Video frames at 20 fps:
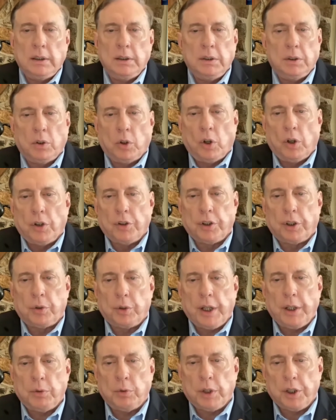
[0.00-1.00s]
You know, all the
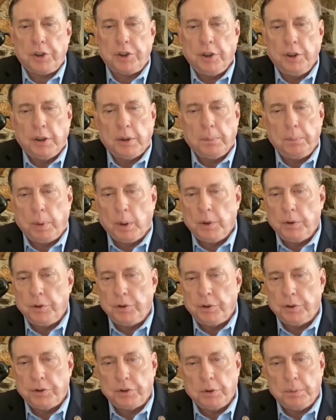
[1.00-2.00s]
great Russian
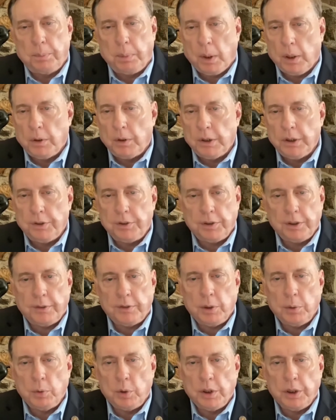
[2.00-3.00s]
composers and poets,
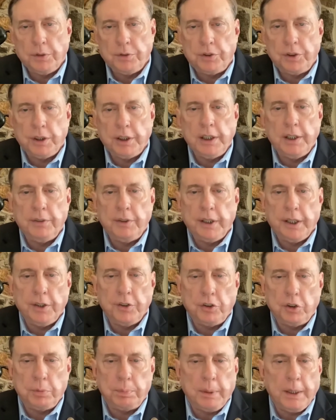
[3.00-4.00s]
everyone of
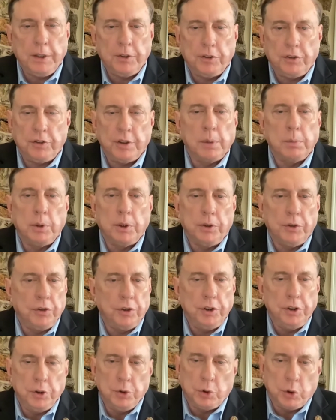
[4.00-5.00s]
significance, spent summers in